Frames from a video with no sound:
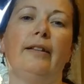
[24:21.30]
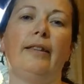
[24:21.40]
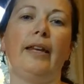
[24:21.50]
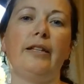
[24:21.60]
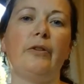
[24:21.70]

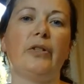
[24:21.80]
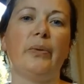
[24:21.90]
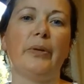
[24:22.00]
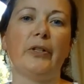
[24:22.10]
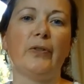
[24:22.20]
Thank you so
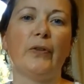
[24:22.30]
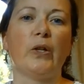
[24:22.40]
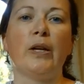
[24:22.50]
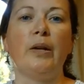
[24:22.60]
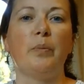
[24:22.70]
much
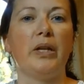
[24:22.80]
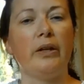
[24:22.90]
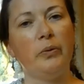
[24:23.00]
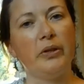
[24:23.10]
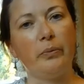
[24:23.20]
for
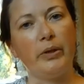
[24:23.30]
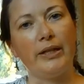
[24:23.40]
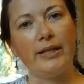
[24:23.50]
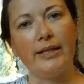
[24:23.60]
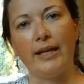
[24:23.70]
being with me
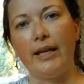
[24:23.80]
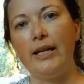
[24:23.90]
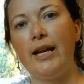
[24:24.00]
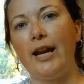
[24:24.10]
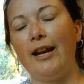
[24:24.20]

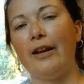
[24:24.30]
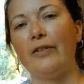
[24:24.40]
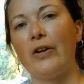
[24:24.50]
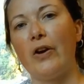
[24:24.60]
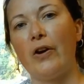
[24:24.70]
today and
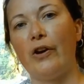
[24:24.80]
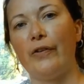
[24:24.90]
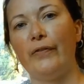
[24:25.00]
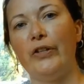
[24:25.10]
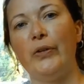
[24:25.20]

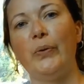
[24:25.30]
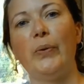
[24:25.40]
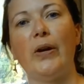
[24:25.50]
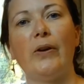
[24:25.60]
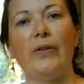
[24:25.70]
our video
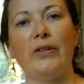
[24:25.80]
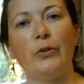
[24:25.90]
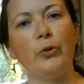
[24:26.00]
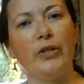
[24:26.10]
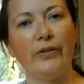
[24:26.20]
on the
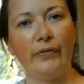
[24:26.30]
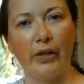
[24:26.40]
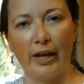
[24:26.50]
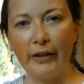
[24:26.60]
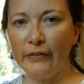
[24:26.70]
Tree of
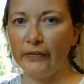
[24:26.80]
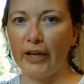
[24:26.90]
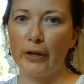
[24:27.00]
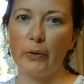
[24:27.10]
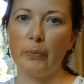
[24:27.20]
Life.
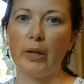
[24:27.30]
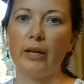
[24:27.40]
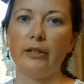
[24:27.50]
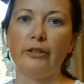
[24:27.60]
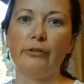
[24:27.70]
I hope that
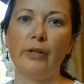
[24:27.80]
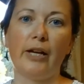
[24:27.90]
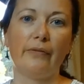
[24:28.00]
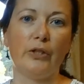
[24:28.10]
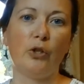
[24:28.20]
you
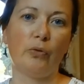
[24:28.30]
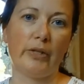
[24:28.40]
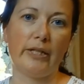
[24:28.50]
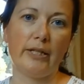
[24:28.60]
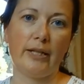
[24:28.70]
have
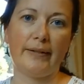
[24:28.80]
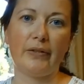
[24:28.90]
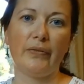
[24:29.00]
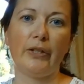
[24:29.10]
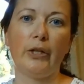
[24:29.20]
enjoyed today's
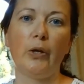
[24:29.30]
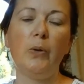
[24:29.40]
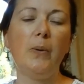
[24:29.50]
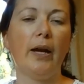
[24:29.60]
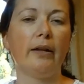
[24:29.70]

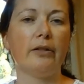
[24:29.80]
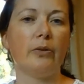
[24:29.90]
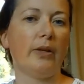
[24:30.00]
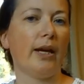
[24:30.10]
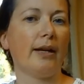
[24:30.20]
video and do
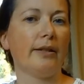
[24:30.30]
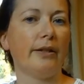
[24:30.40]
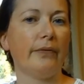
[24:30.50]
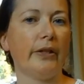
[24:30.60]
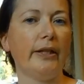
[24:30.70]
the
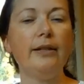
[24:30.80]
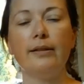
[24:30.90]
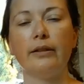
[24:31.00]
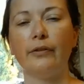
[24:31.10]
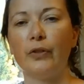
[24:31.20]
activities.
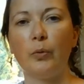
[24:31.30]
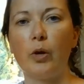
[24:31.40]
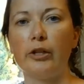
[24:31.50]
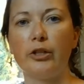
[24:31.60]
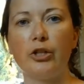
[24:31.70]
And if you
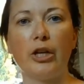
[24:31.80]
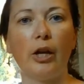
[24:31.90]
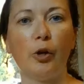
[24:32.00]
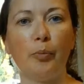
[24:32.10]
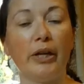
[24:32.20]
want to
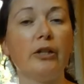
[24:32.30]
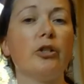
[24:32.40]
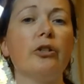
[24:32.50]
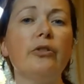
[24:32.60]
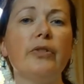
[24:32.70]
share
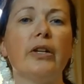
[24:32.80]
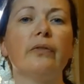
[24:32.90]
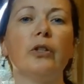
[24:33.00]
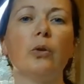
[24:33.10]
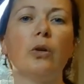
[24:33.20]
pictures of
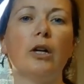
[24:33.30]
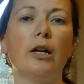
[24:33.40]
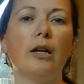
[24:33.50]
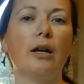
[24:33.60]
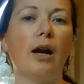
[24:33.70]

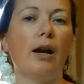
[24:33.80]
your